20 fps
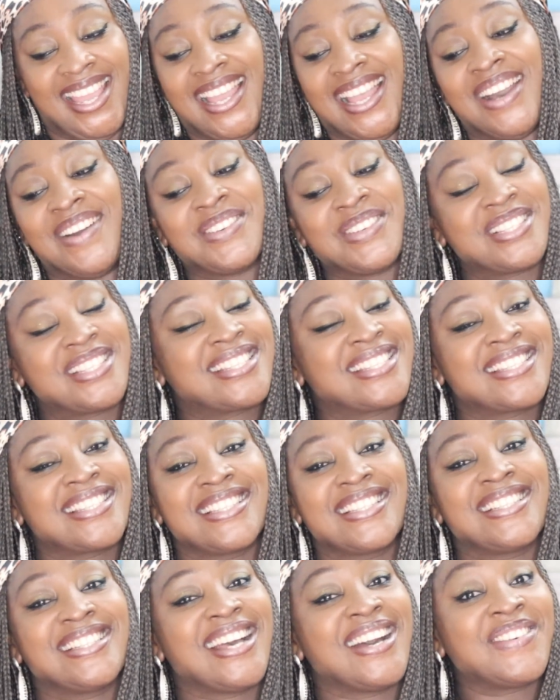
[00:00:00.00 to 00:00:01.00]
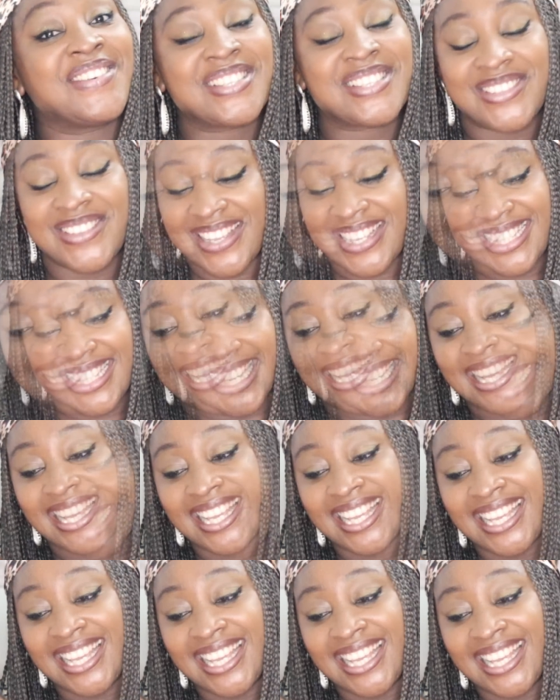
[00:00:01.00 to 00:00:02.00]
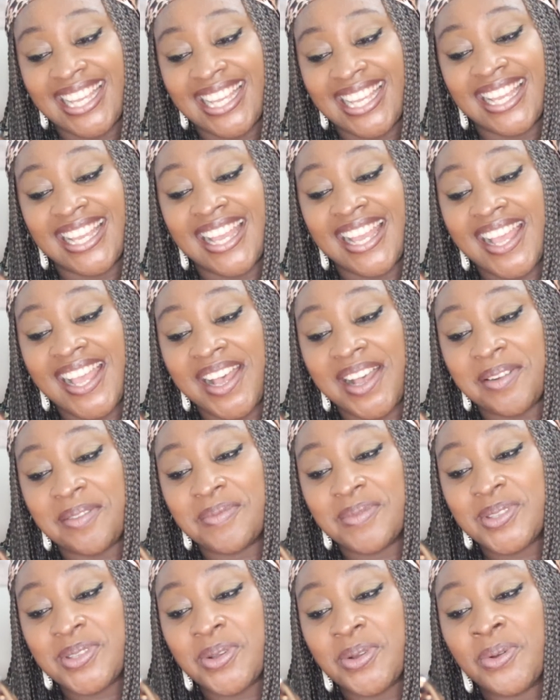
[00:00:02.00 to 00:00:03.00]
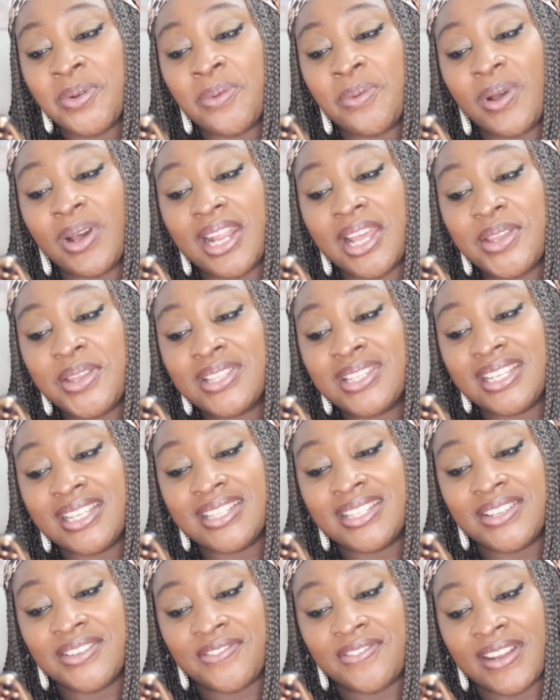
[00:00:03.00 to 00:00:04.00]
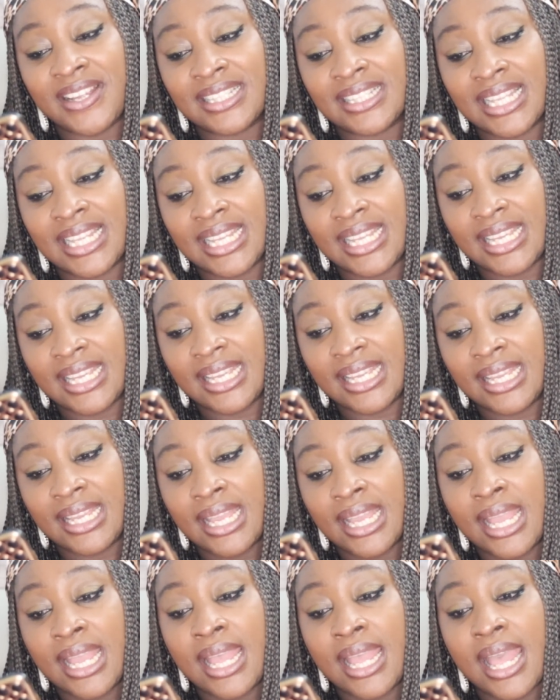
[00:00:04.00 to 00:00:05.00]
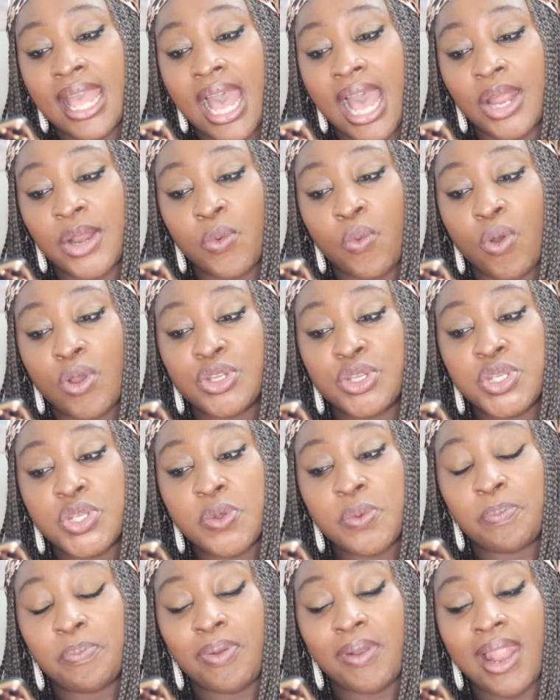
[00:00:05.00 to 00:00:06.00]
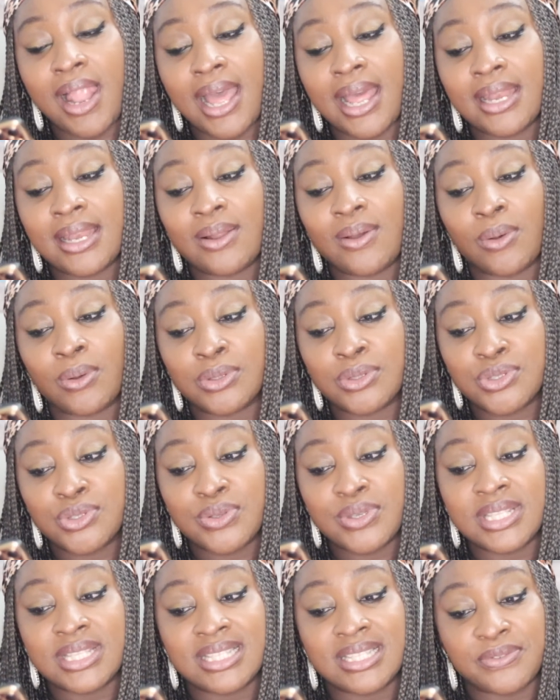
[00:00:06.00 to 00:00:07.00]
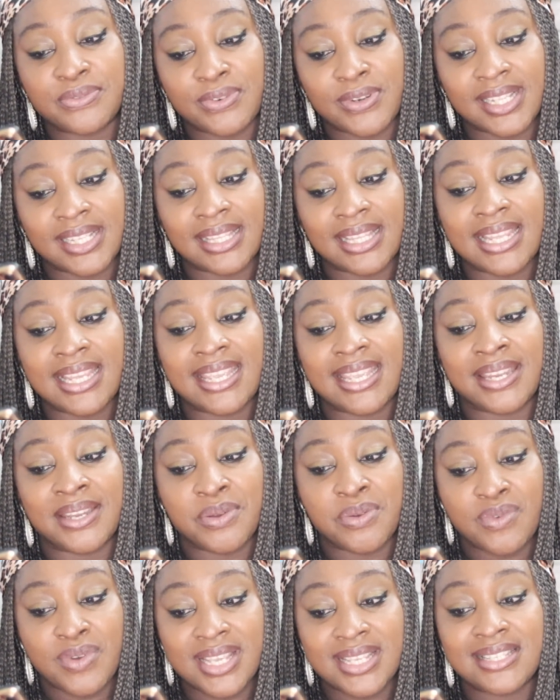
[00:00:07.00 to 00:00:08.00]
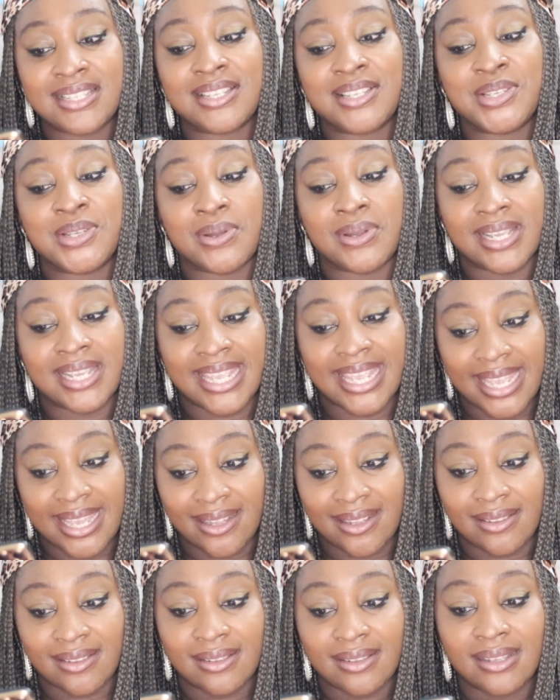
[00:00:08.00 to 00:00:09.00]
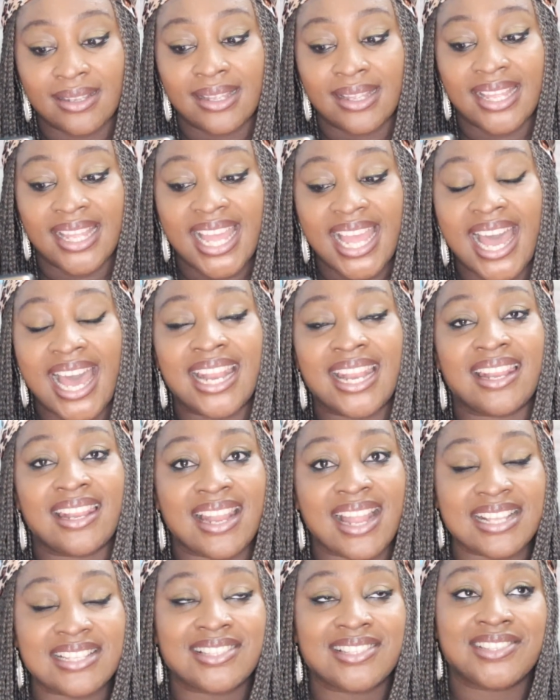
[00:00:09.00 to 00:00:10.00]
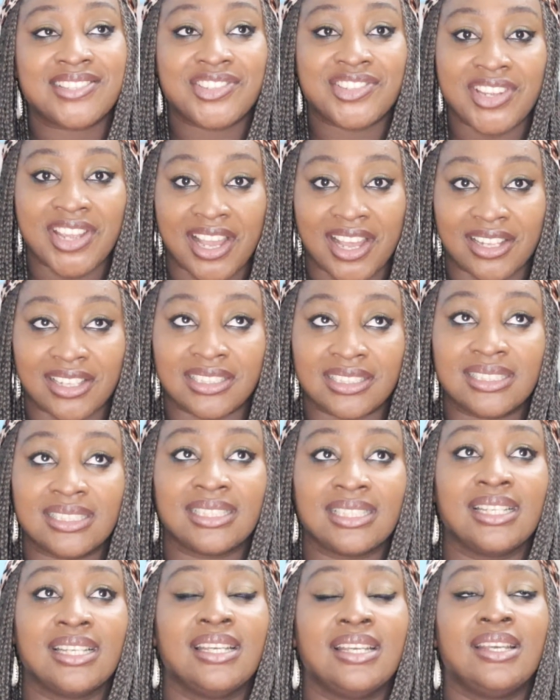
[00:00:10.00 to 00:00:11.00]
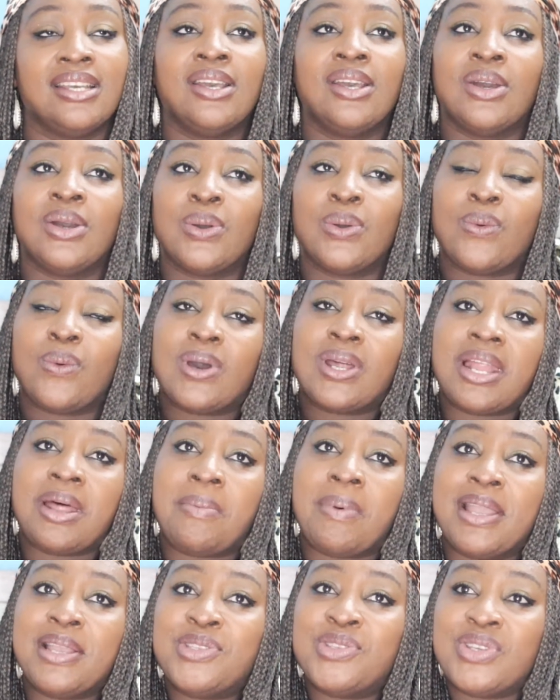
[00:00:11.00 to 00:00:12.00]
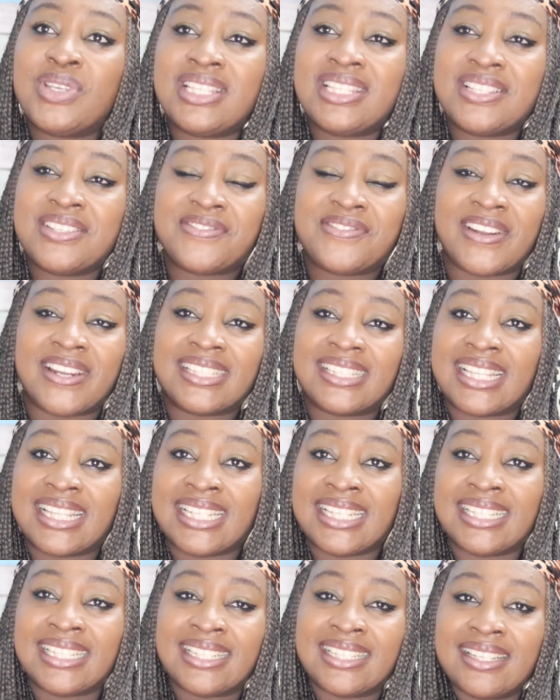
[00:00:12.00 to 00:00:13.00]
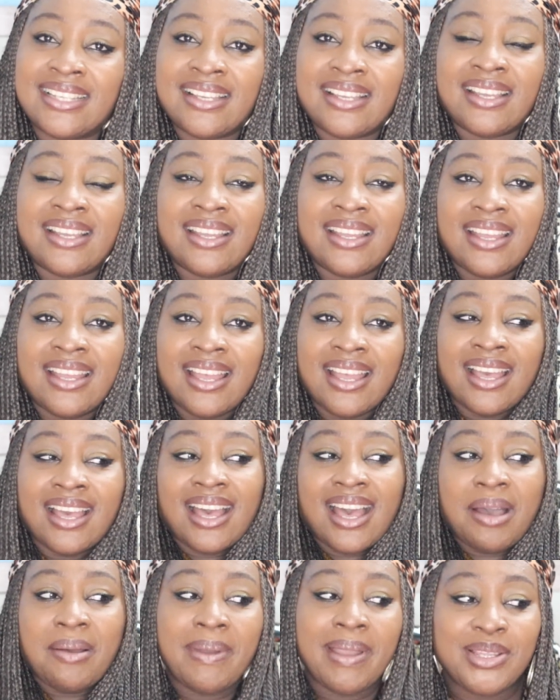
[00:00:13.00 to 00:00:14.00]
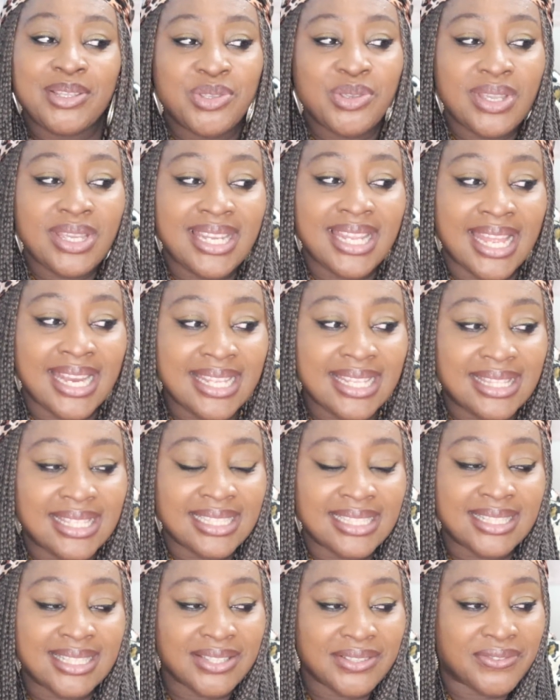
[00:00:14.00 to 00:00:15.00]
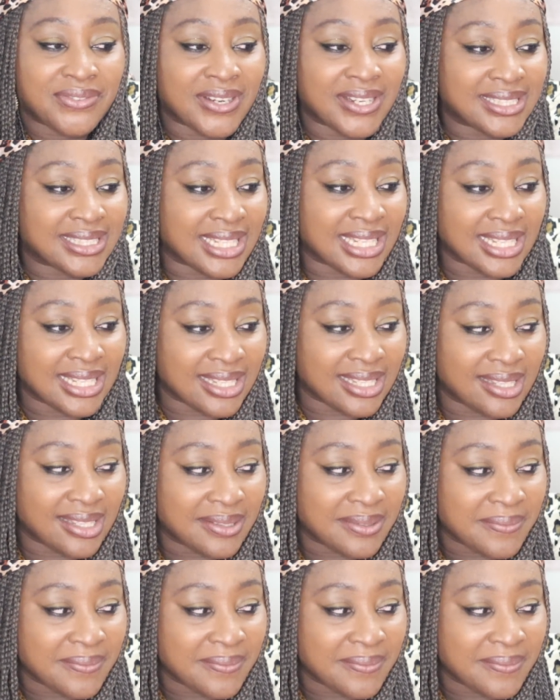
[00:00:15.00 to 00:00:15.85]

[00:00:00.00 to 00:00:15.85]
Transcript: I was so excited. So what are you doing differently, and what do you plan on doing differently in raising your girl and last child? What am I doing differently? Am I doing anything differently?